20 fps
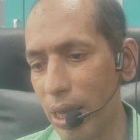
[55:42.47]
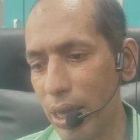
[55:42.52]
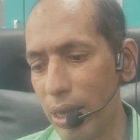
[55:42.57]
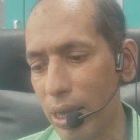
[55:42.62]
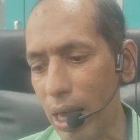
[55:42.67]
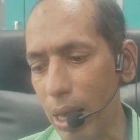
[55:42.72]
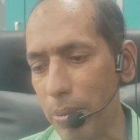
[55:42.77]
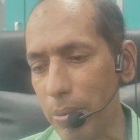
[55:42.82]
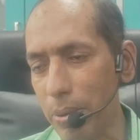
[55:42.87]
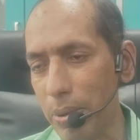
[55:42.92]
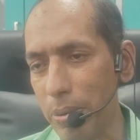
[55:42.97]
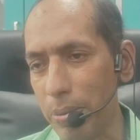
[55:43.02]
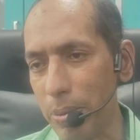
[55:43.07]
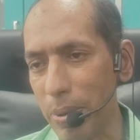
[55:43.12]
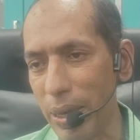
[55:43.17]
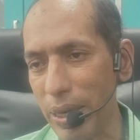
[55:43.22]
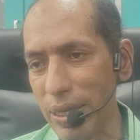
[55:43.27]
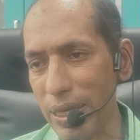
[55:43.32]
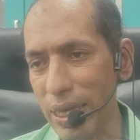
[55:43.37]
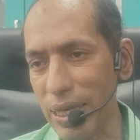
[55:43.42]
That means
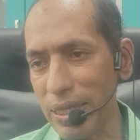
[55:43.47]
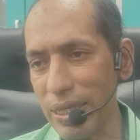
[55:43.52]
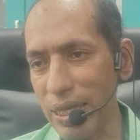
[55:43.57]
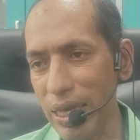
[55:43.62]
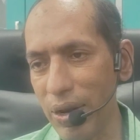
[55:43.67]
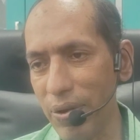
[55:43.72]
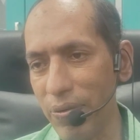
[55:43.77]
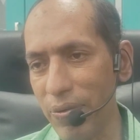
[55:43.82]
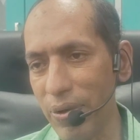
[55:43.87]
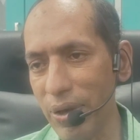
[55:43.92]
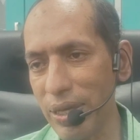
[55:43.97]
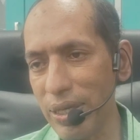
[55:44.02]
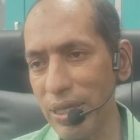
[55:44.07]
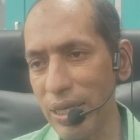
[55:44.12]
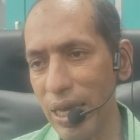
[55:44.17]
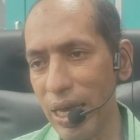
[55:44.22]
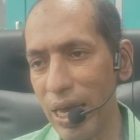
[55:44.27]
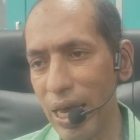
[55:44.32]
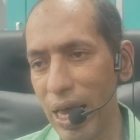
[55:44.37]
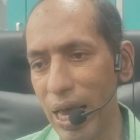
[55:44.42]
basal surface
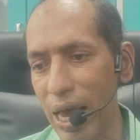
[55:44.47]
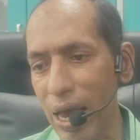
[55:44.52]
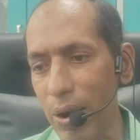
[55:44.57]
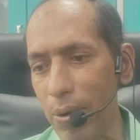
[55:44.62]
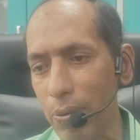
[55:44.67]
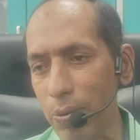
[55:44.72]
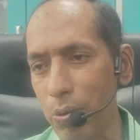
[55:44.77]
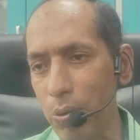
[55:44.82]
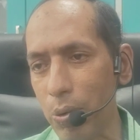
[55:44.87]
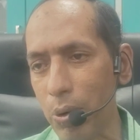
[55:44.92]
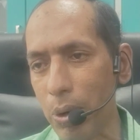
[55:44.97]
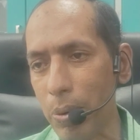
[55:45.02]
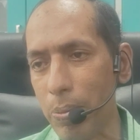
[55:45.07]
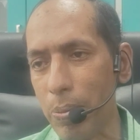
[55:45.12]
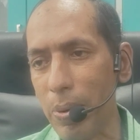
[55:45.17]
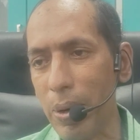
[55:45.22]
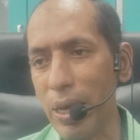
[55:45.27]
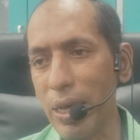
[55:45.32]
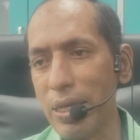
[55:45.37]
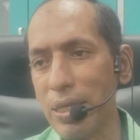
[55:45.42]
have to
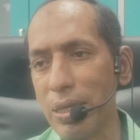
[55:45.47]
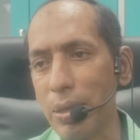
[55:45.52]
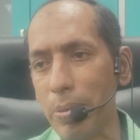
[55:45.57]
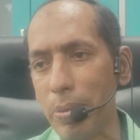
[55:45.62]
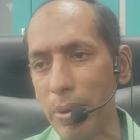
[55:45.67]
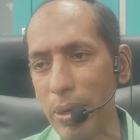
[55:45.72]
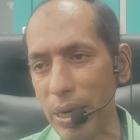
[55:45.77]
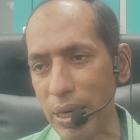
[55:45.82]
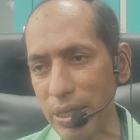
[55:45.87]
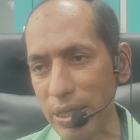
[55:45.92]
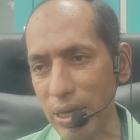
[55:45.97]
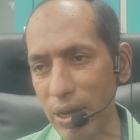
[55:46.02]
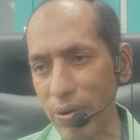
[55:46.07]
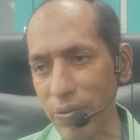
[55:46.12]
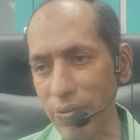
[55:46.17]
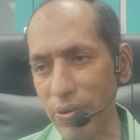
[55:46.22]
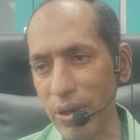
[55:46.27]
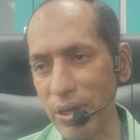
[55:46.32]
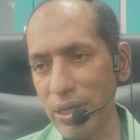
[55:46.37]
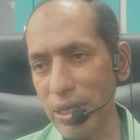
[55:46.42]
replace the middle
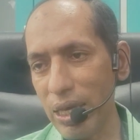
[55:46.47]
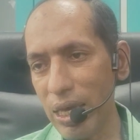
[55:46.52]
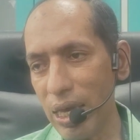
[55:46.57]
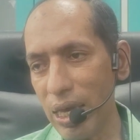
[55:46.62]
surface